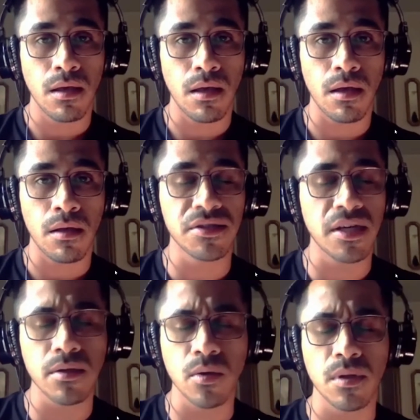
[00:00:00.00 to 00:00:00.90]
And I
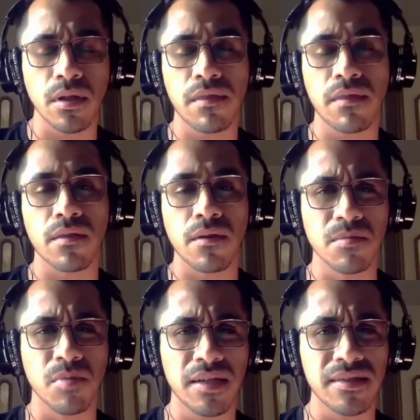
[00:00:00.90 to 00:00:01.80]
genuinely think there's
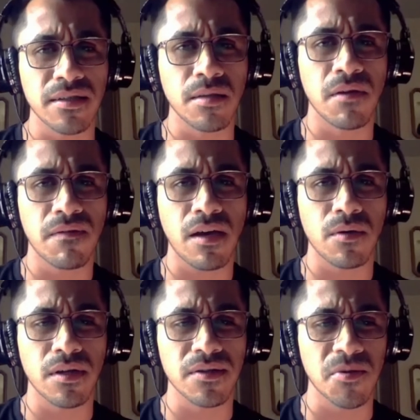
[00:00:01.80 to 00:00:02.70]
a blessing to be
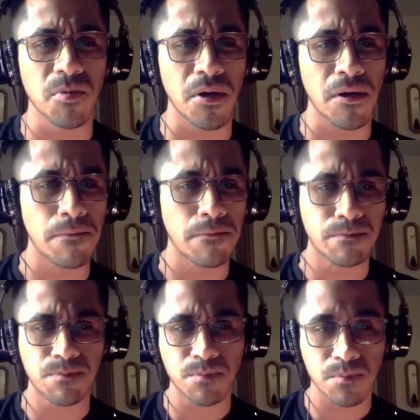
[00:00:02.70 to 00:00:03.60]
found here somewhere.
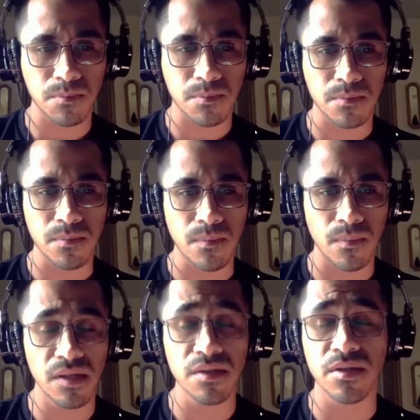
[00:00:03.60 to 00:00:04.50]

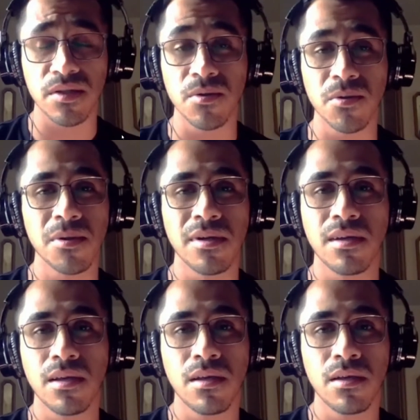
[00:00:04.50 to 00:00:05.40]
This too
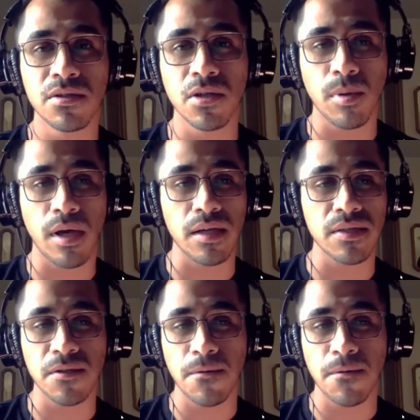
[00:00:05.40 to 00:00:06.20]
shall pass.